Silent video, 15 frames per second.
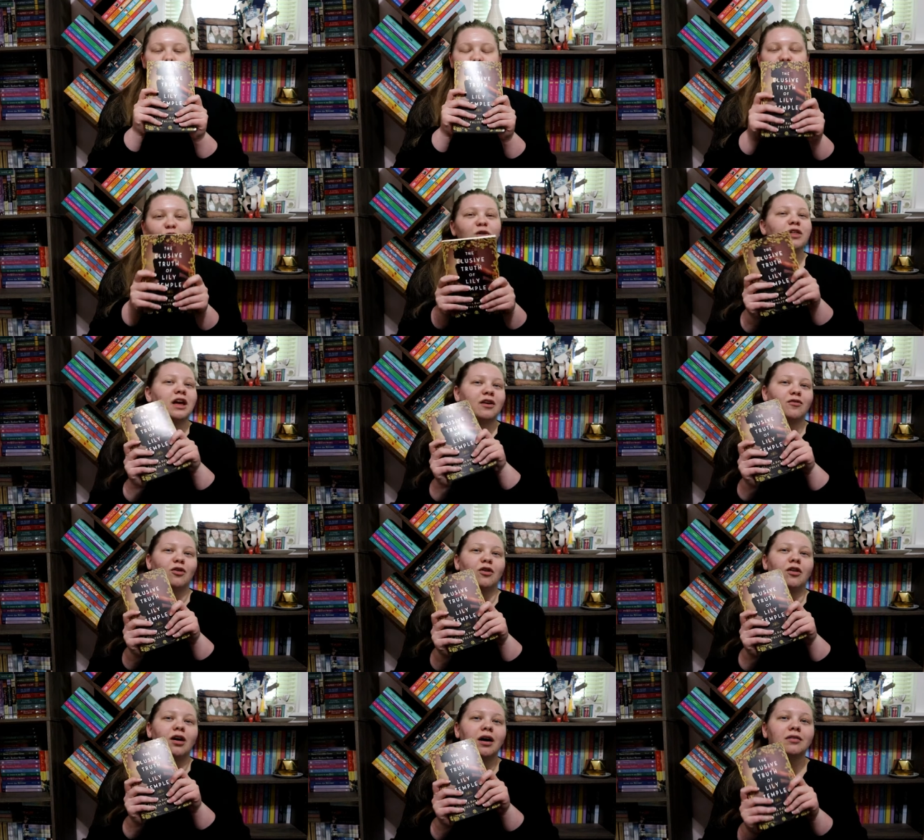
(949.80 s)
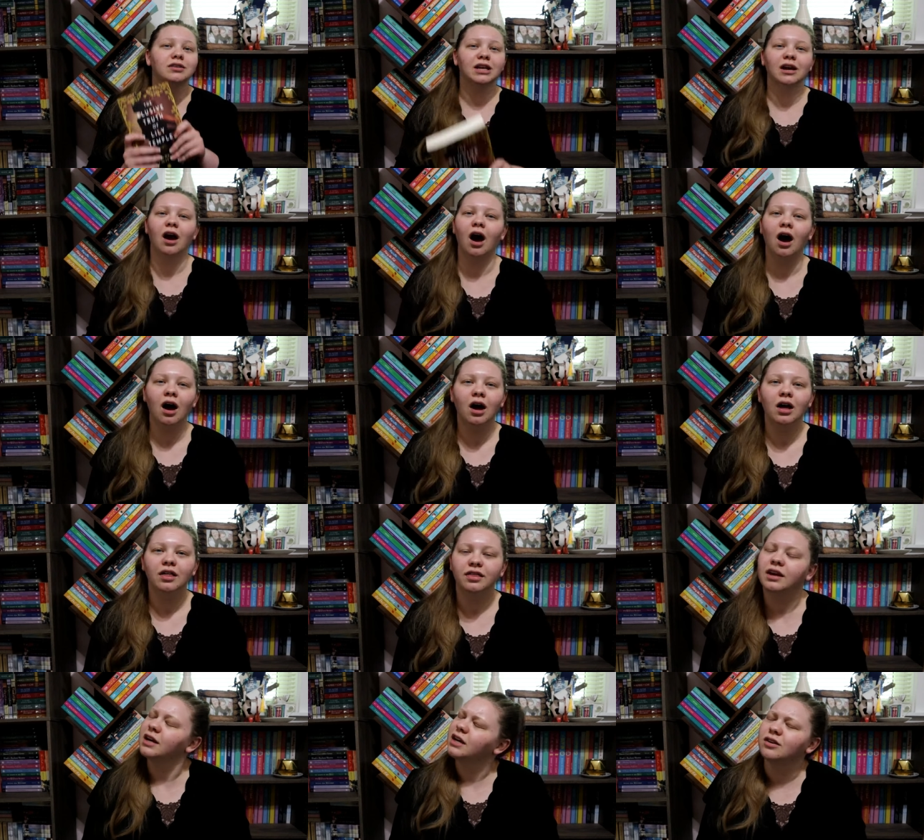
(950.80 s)
so thankful. I was like,
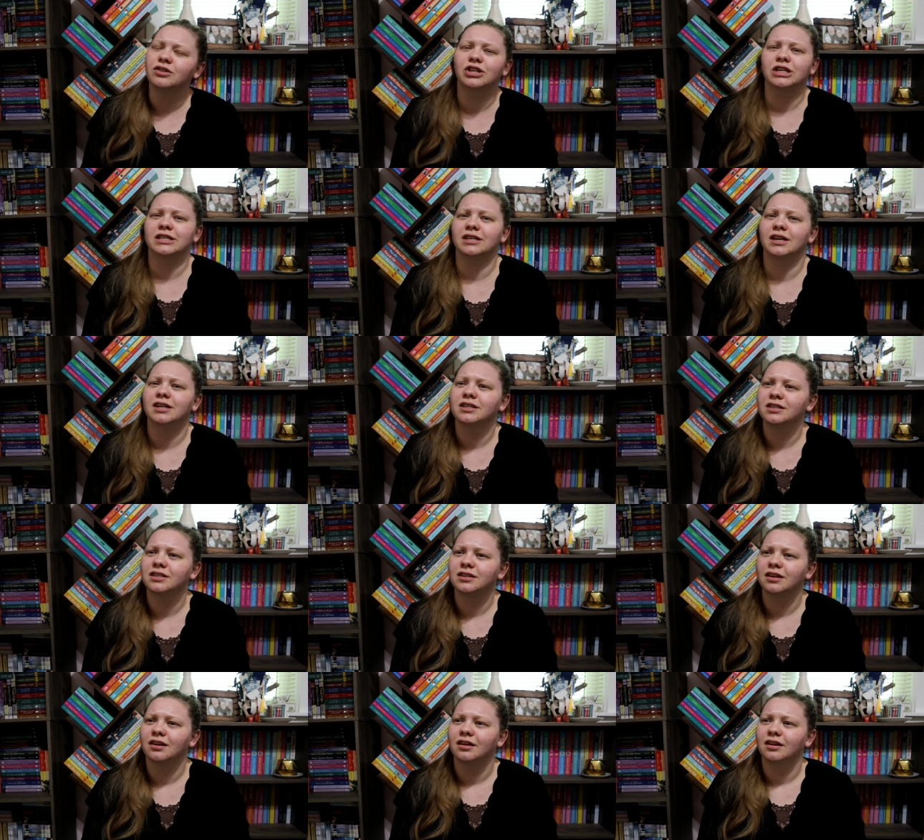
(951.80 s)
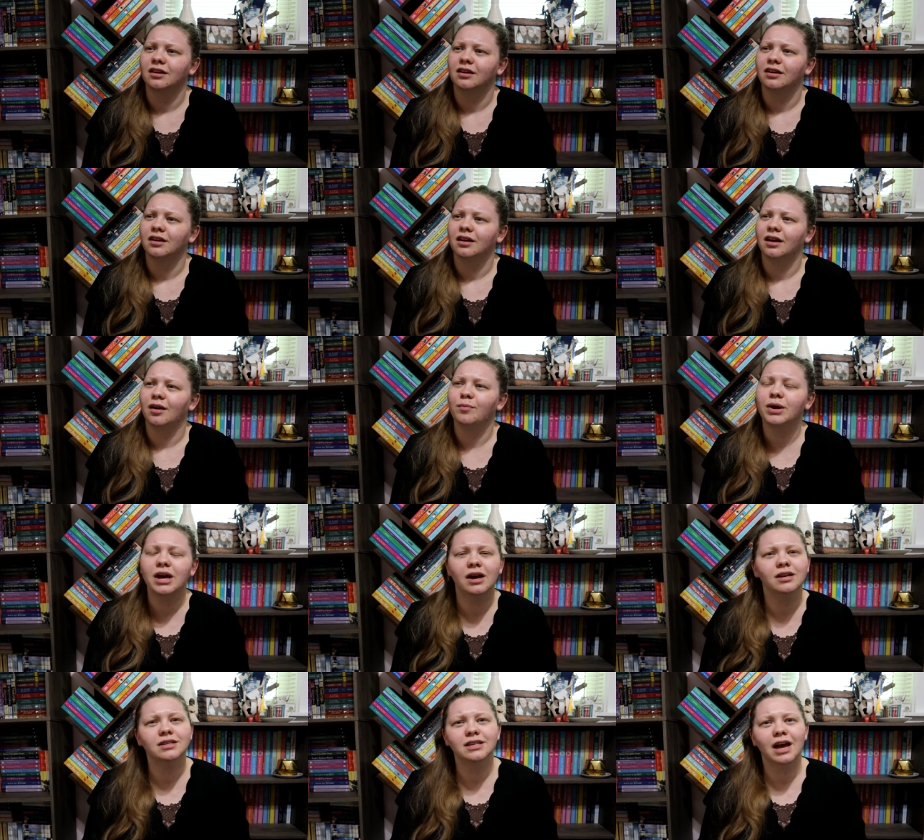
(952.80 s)
thank you, Jesus.
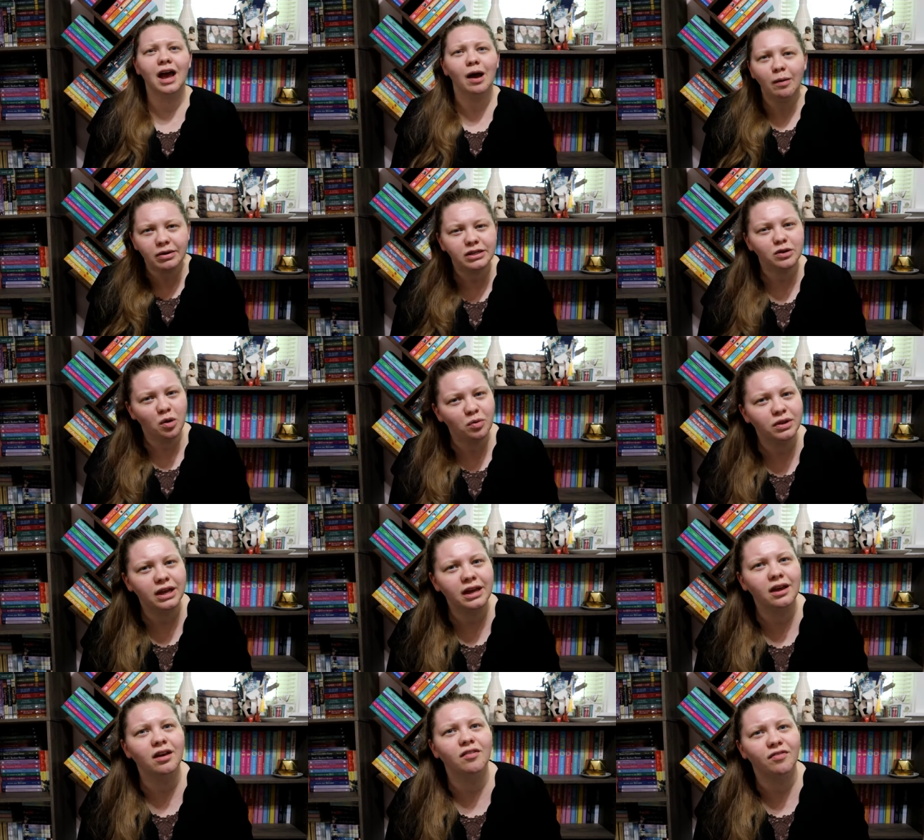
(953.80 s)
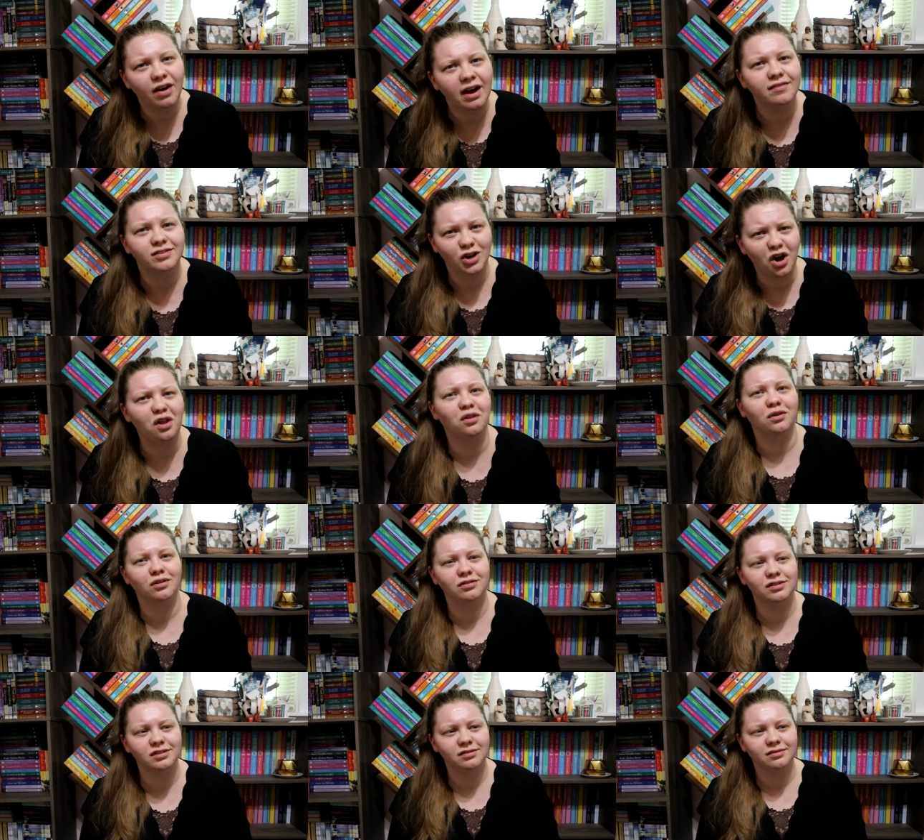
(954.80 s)
Because it was only
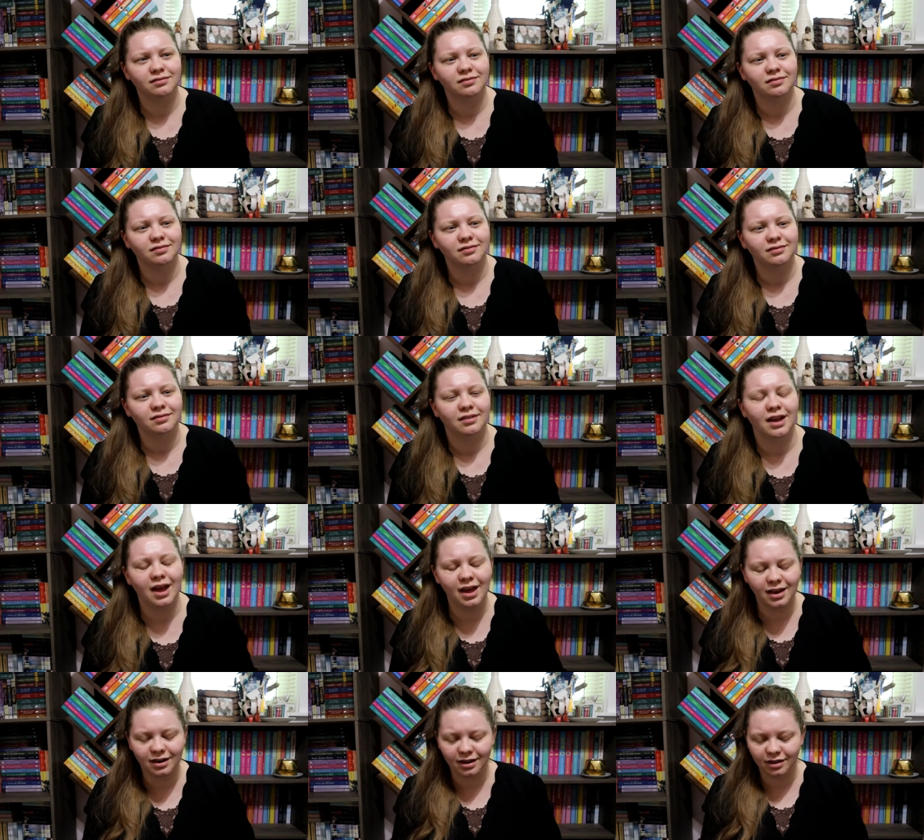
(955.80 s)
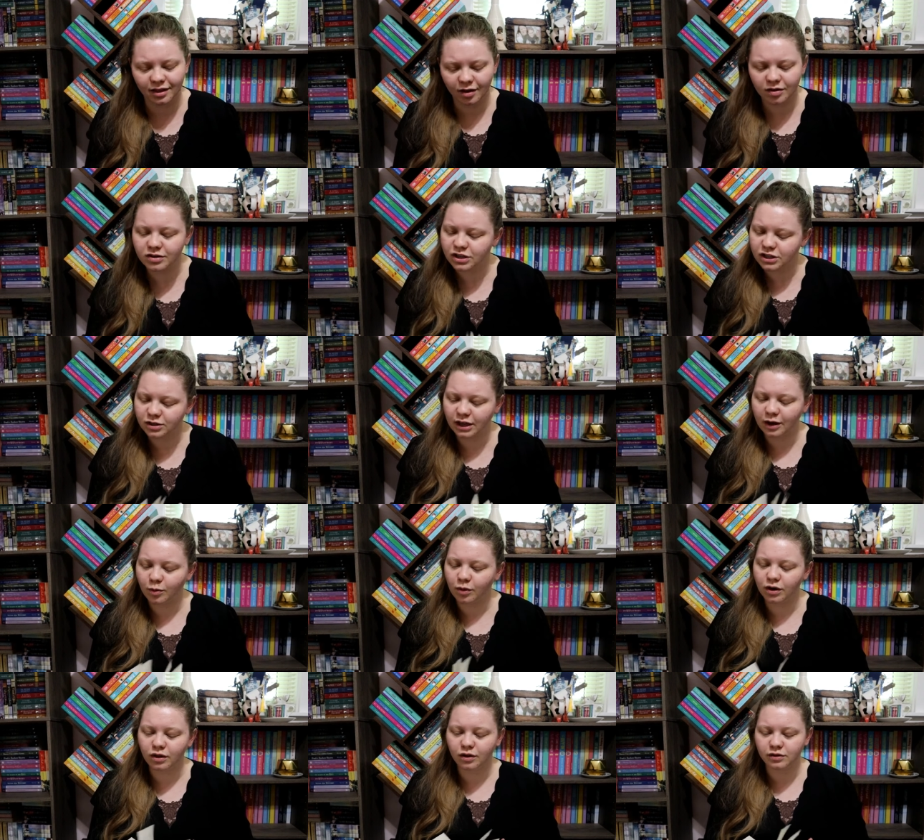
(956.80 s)
$5. And they're just like
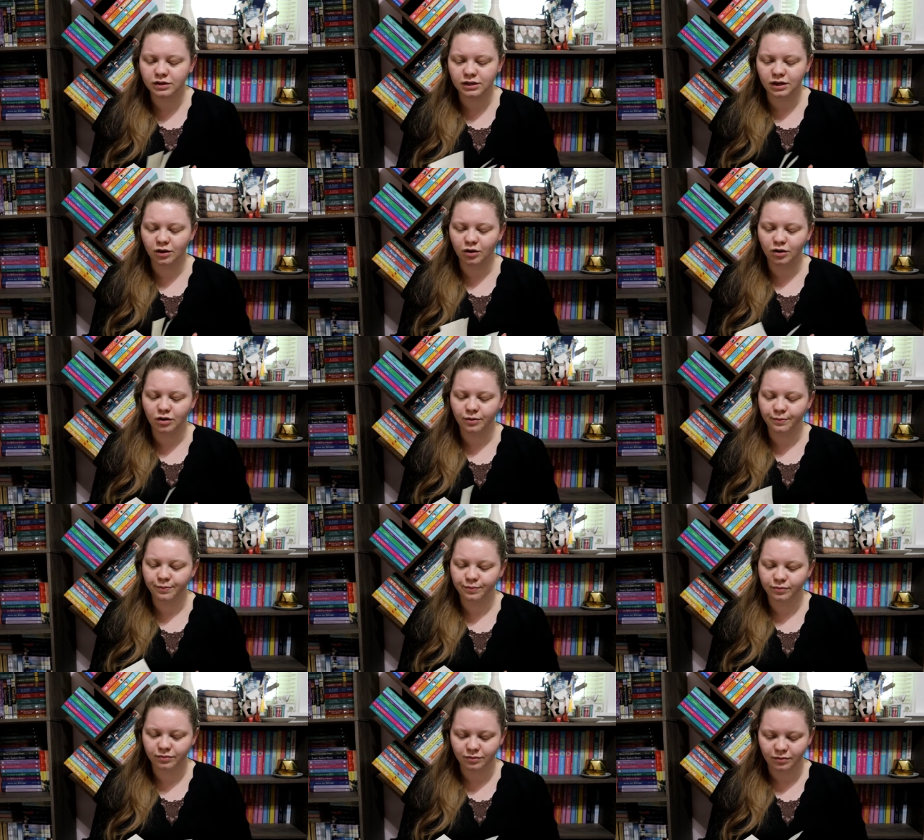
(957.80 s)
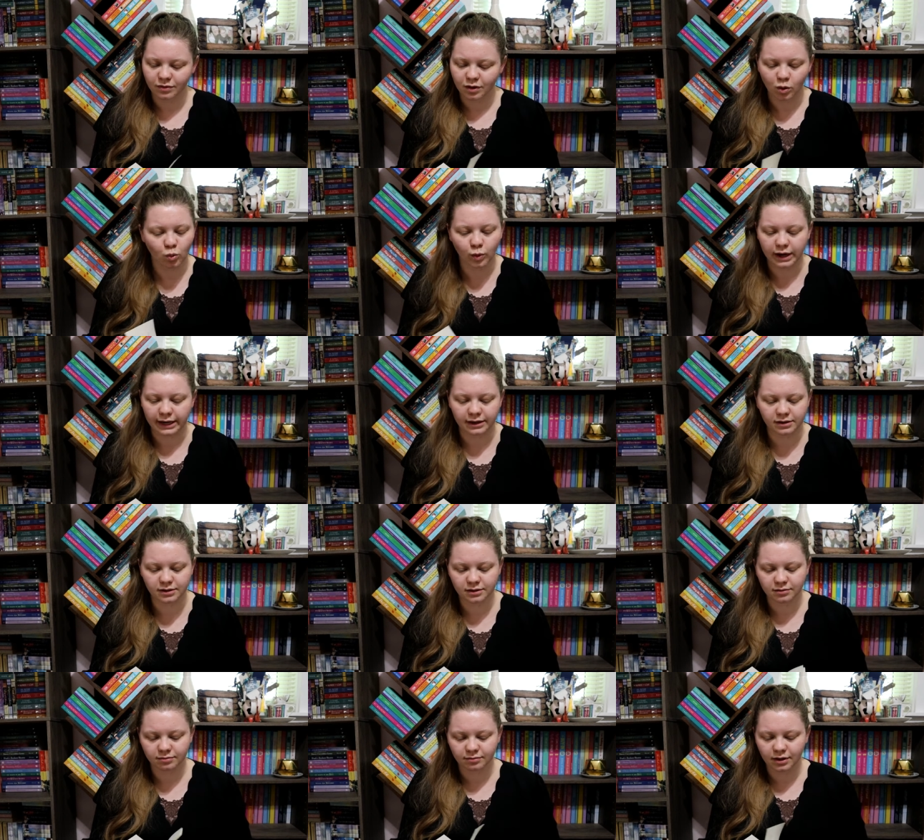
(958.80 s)
one of those little
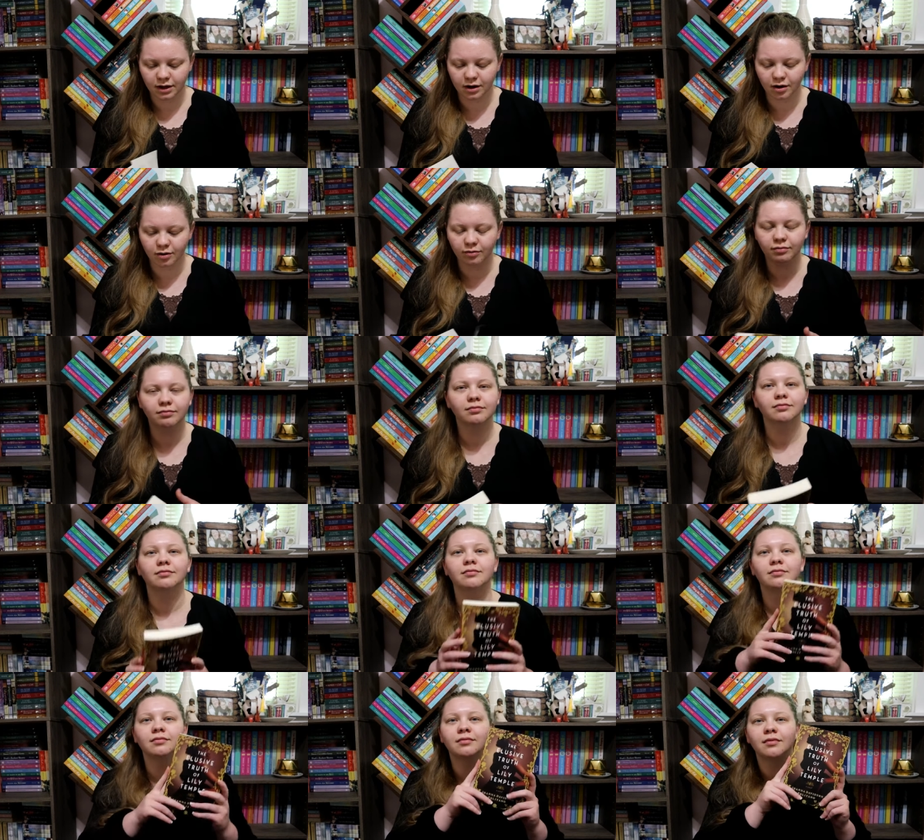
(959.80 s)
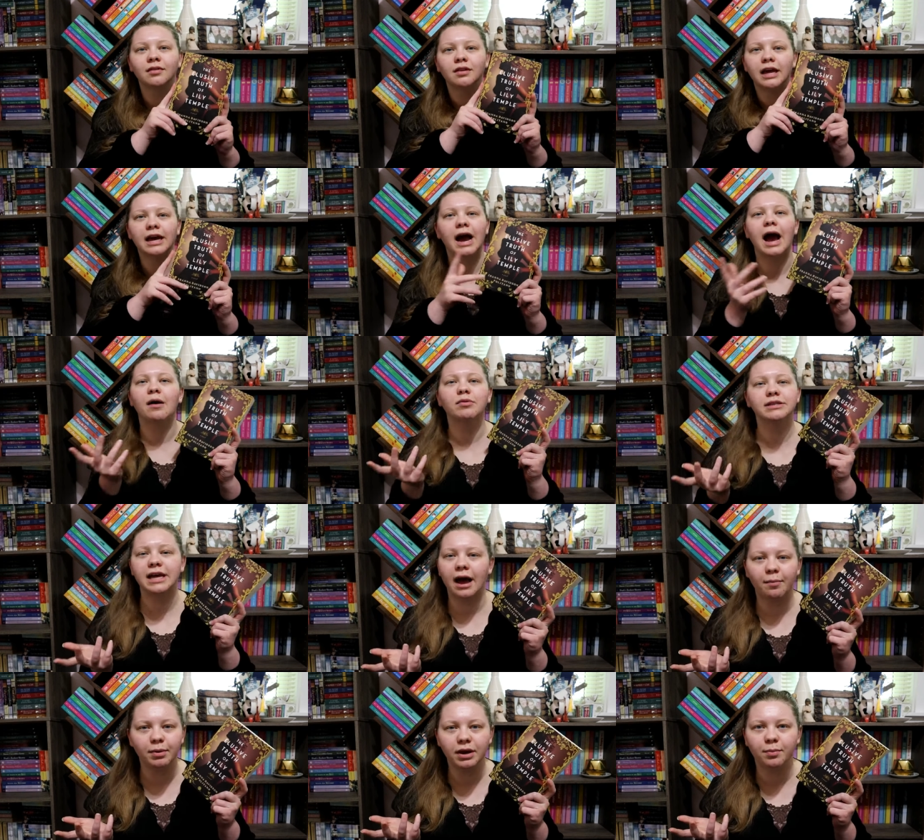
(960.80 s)
winks, you know? Like, I was
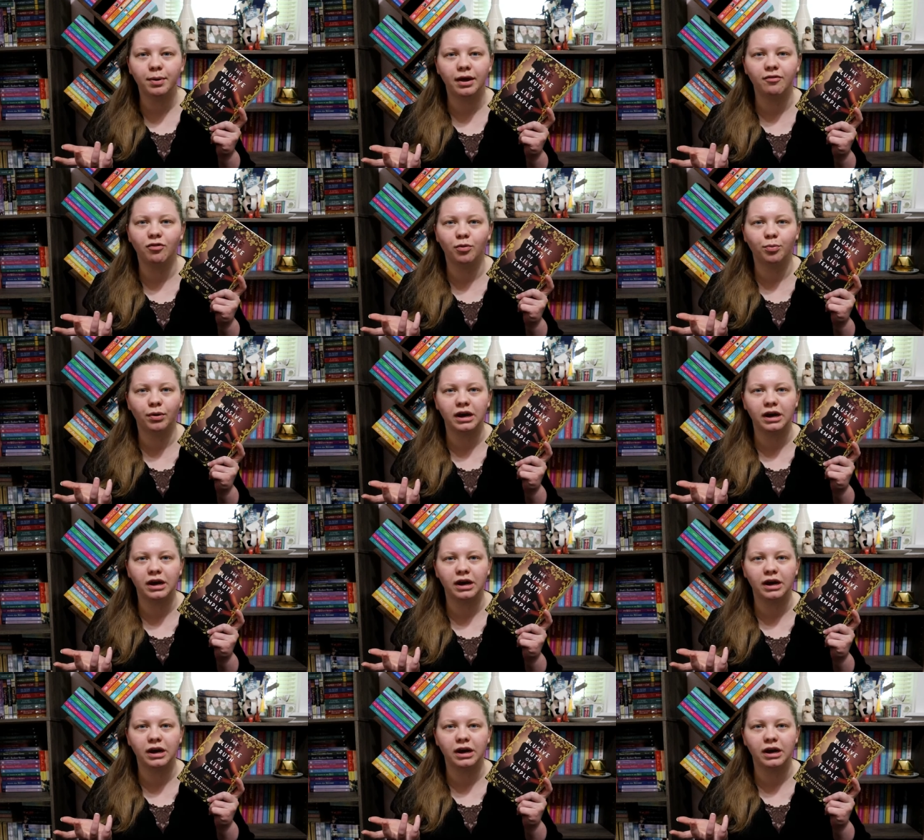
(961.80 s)
happy to pay full